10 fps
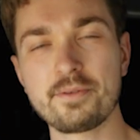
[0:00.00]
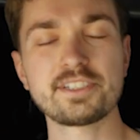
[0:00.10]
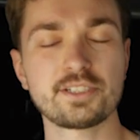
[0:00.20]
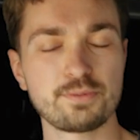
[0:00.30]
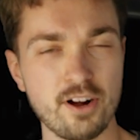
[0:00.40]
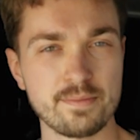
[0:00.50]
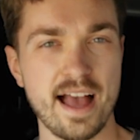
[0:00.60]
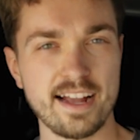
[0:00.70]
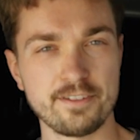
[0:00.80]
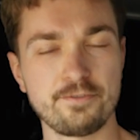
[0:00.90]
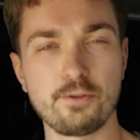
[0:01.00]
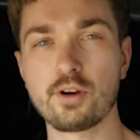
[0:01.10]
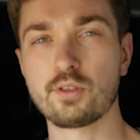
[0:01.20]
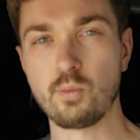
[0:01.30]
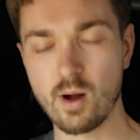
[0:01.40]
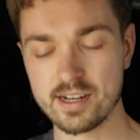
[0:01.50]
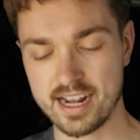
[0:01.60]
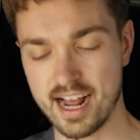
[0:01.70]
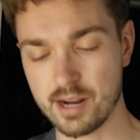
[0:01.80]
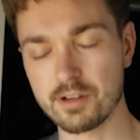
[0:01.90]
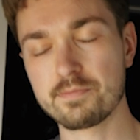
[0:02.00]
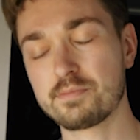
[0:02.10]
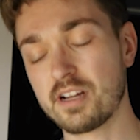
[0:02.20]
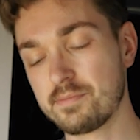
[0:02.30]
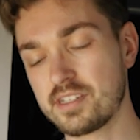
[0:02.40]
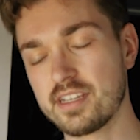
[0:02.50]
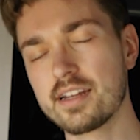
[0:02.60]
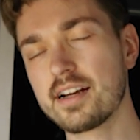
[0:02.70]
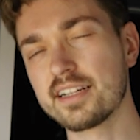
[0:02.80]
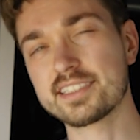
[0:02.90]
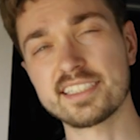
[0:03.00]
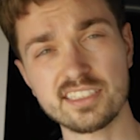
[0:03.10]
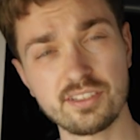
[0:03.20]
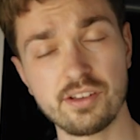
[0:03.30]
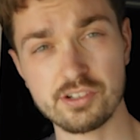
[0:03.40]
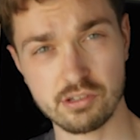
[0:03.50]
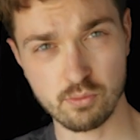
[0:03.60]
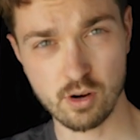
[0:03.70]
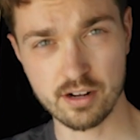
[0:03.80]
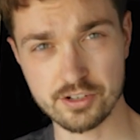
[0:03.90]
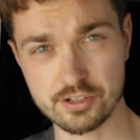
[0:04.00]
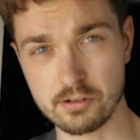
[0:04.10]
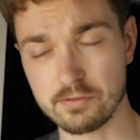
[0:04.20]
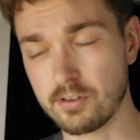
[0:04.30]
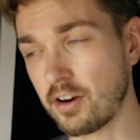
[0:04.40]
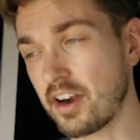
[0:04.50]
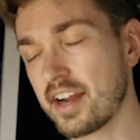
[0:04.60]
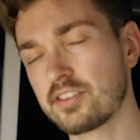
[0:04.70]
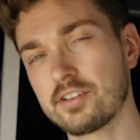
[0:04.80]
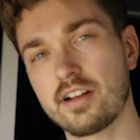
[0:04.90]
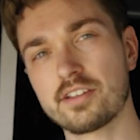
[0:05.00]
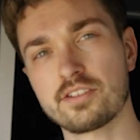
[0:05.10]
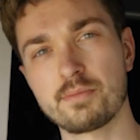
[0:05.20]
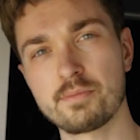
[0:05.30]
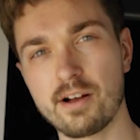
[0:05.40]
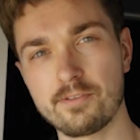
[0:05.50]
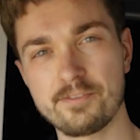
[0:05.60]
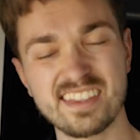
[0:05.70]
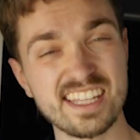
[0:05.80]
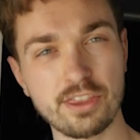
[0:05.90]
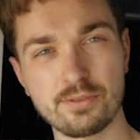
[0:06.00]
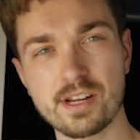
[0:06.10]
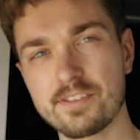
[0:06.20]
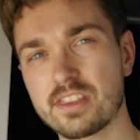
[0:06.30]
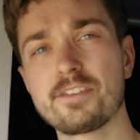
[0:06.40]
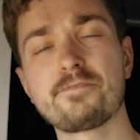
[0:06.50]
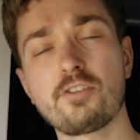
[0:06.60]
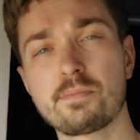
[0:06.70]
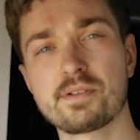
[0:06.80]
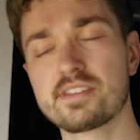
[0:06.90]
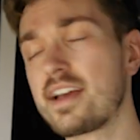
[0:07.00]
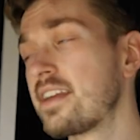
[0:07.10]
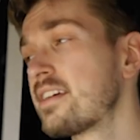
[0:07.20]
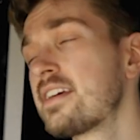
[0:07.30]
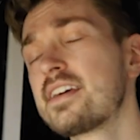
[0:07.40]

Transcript: we just walked back and forth one time. We've dumped in 6 liters of water so far. It took us from about 54%